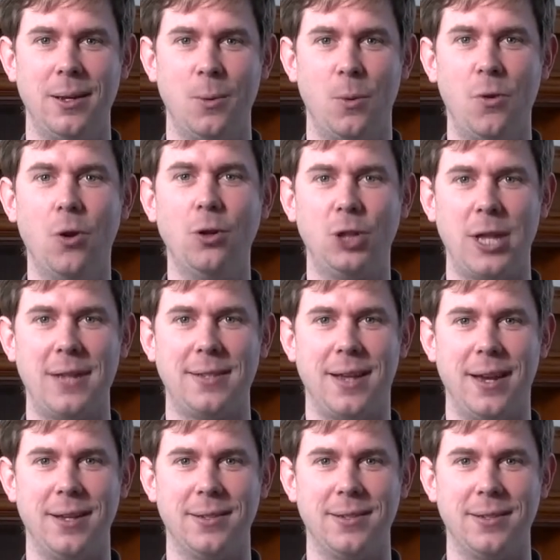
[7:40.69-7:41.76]
We're all
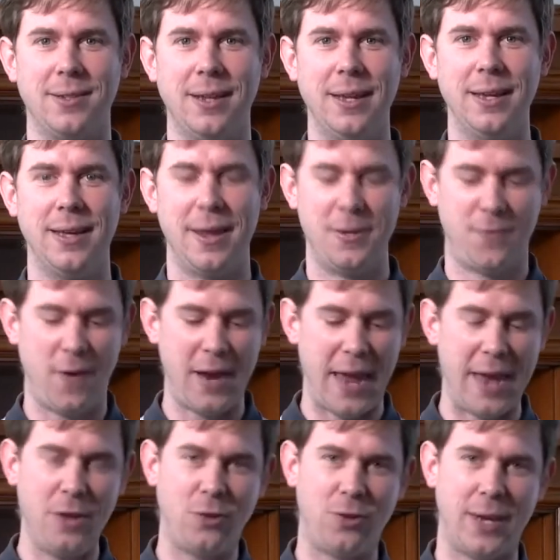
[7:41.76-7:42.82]
Gentiles. And it's very
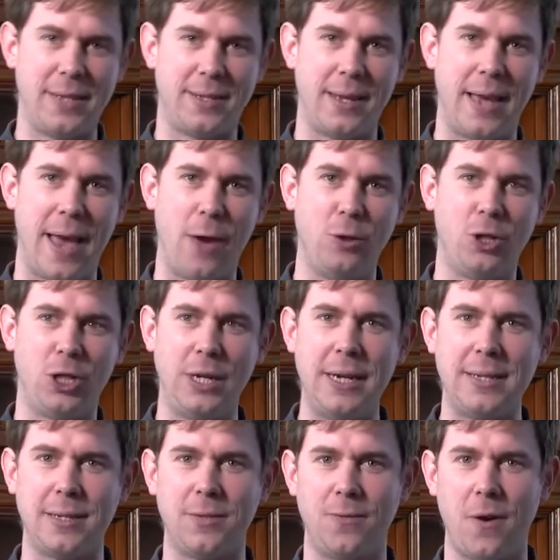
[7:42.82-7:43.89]
interesting how Jesus,